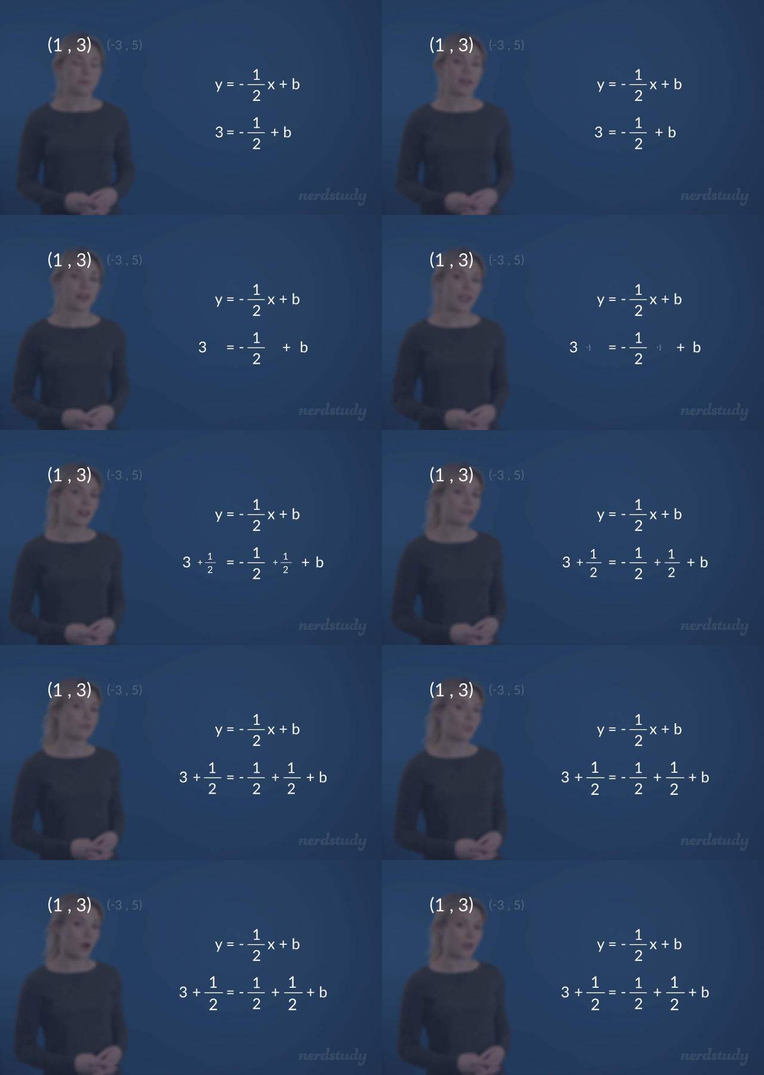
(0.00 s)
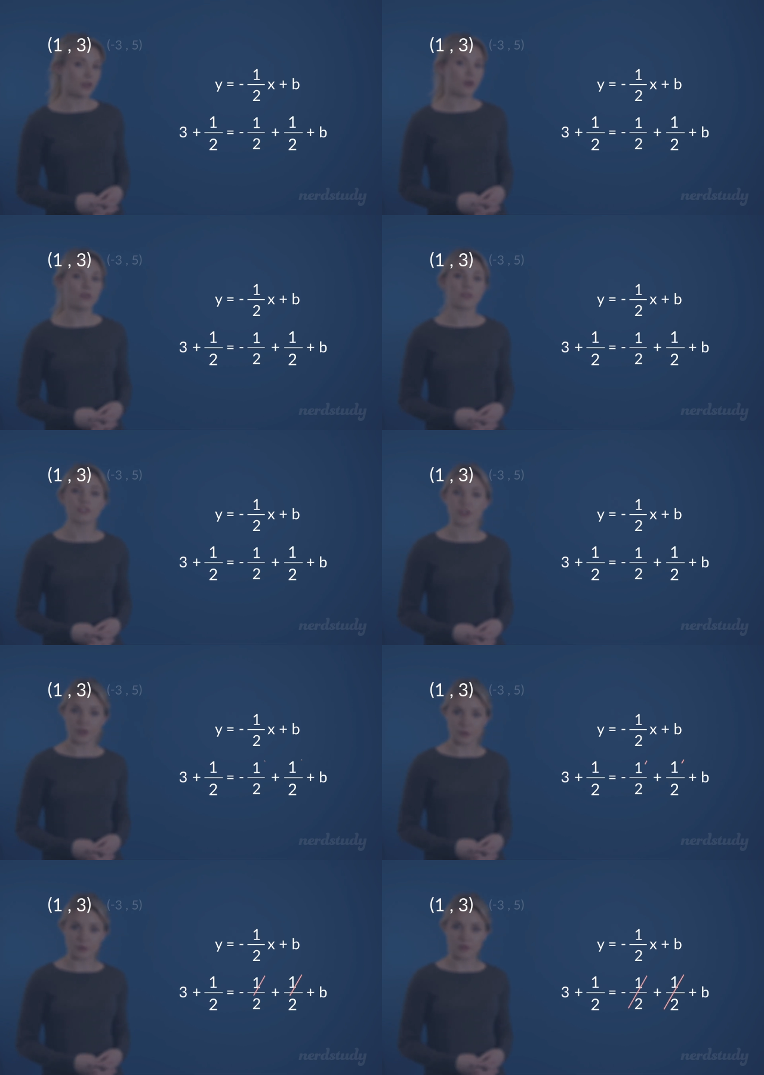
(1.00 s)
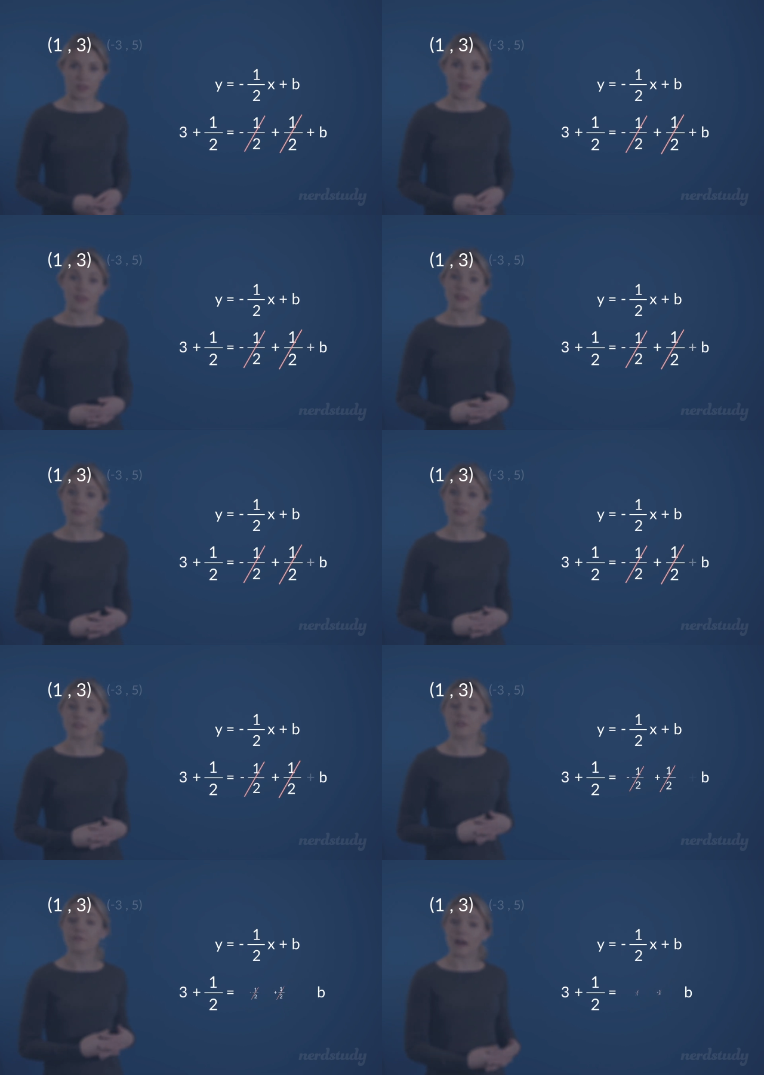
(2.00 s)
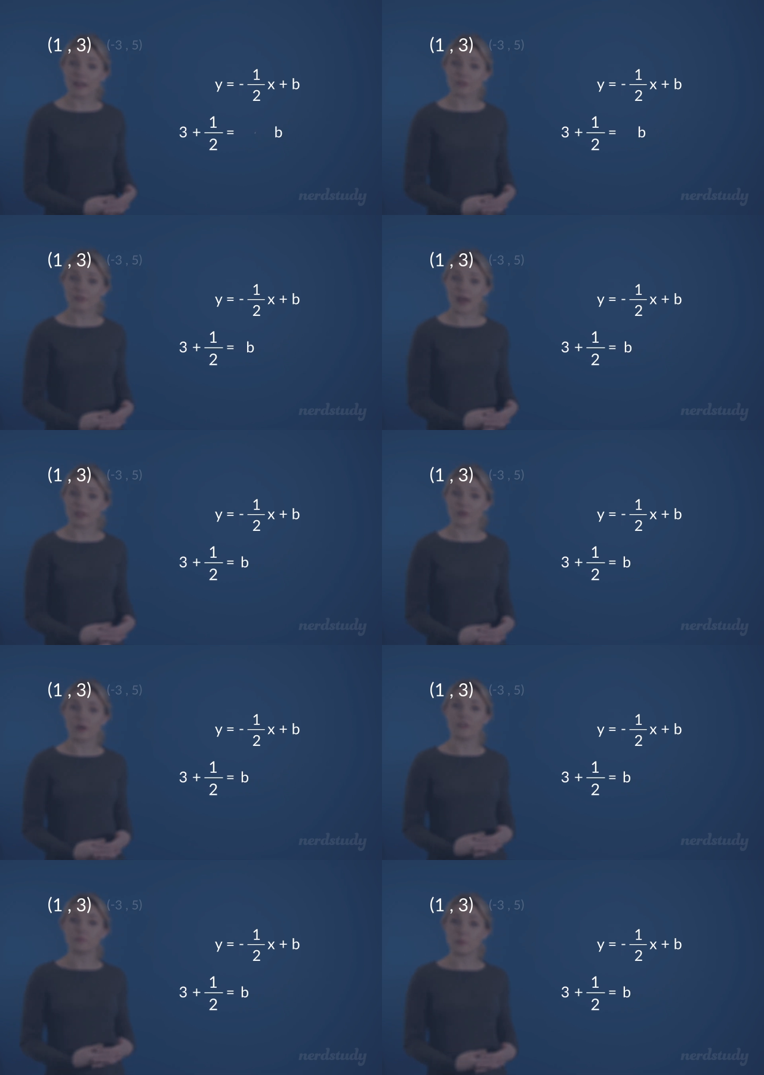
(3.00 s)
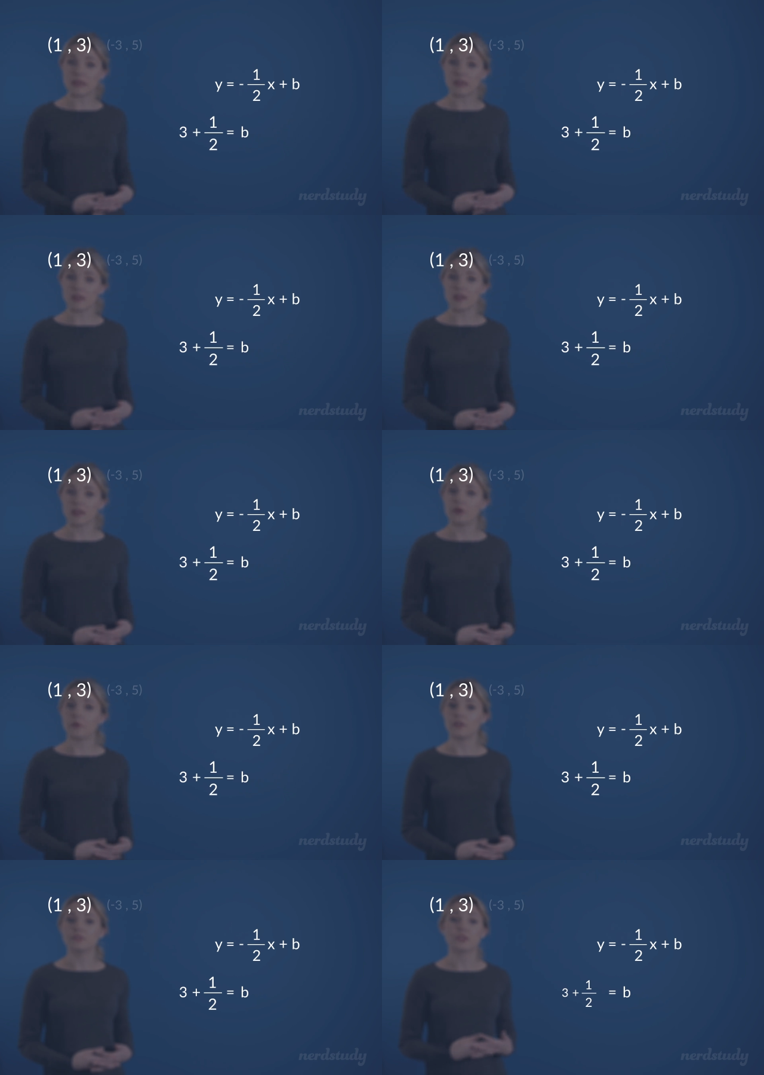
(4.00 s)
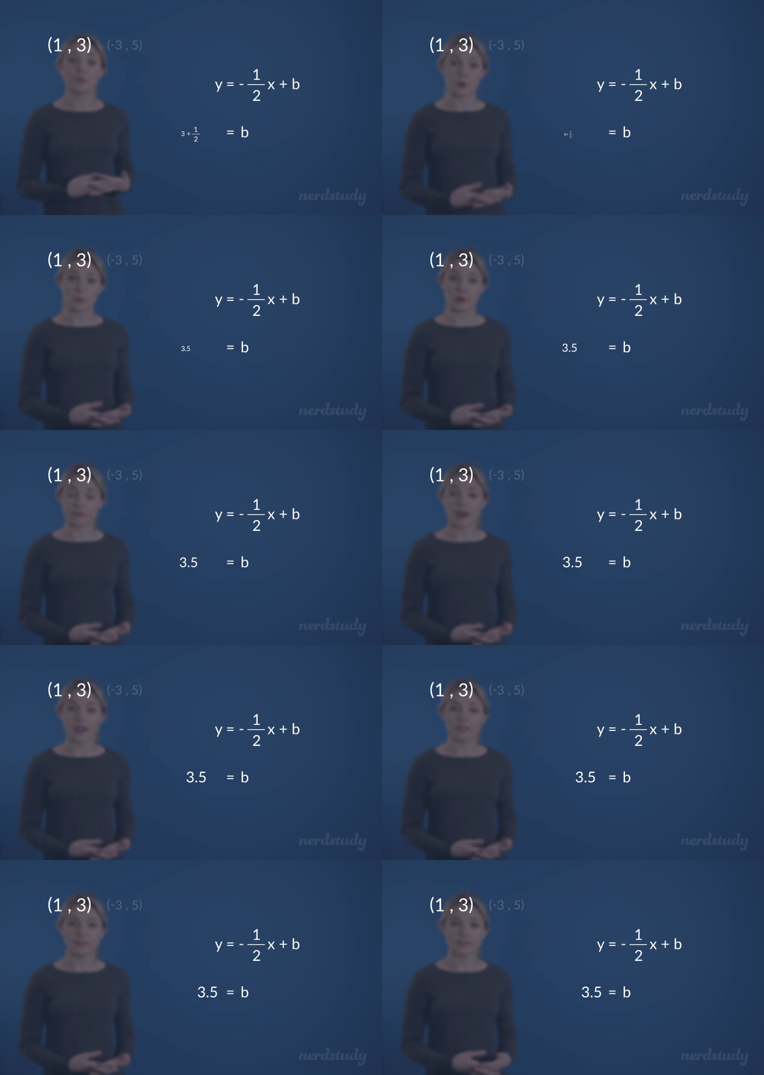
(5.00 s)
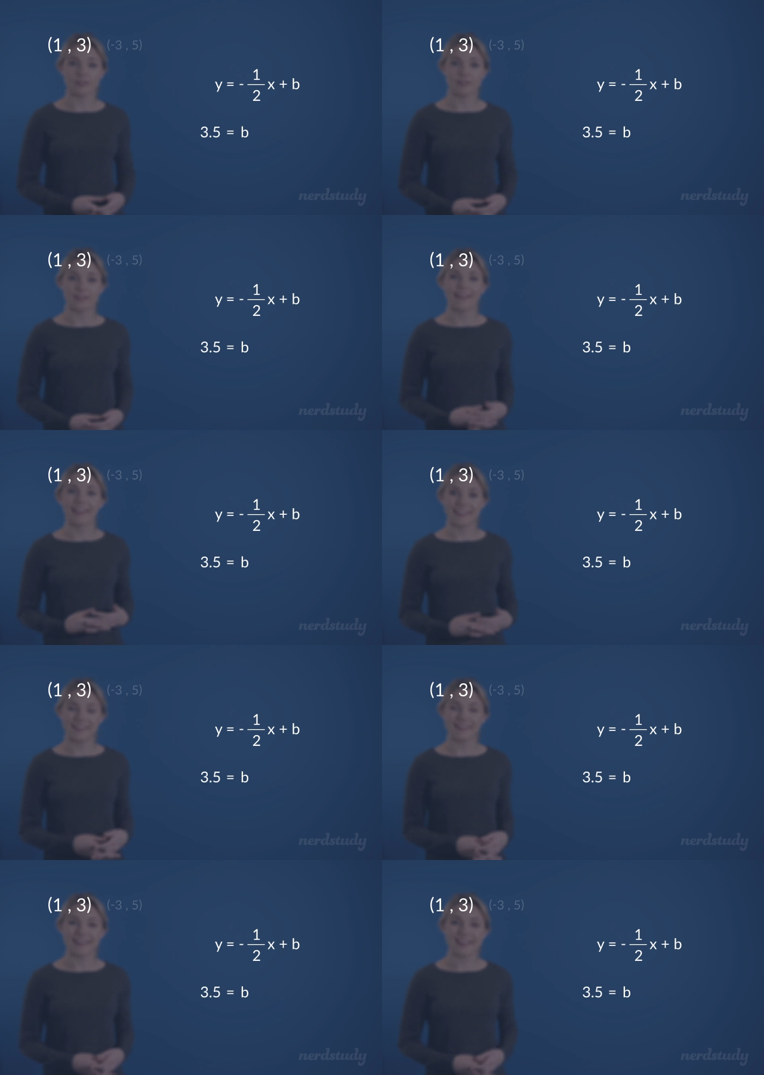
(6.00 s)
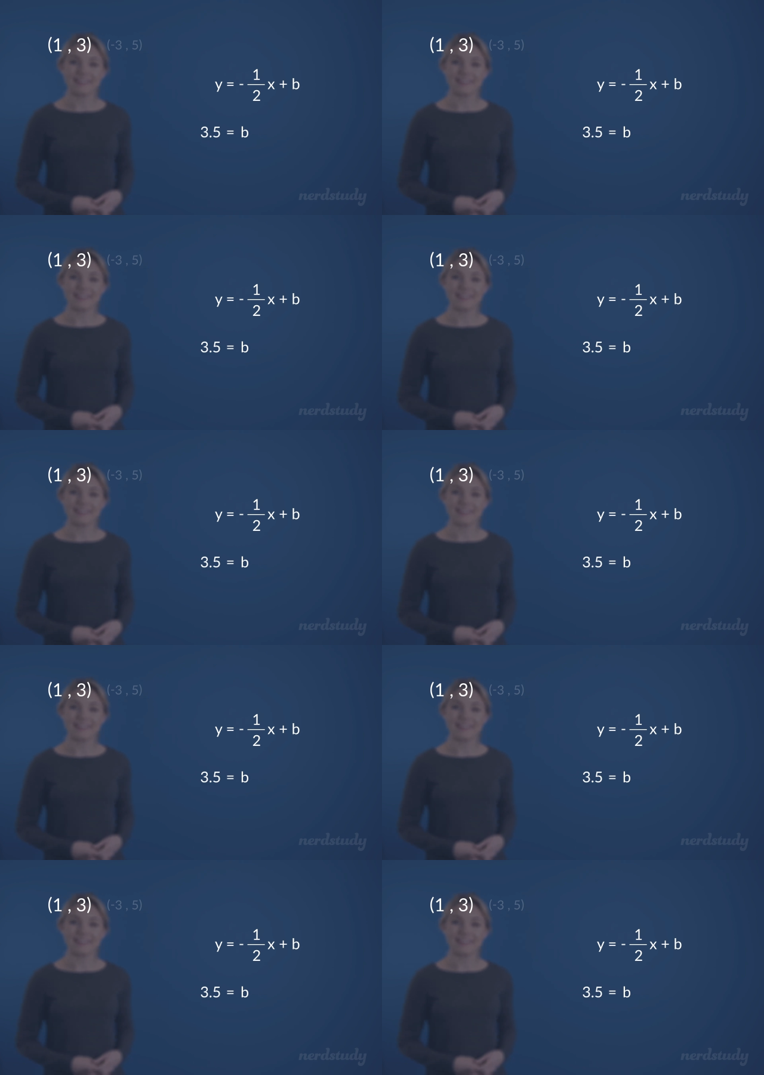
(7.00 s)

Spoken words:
No face is visible, so there are no lips to read.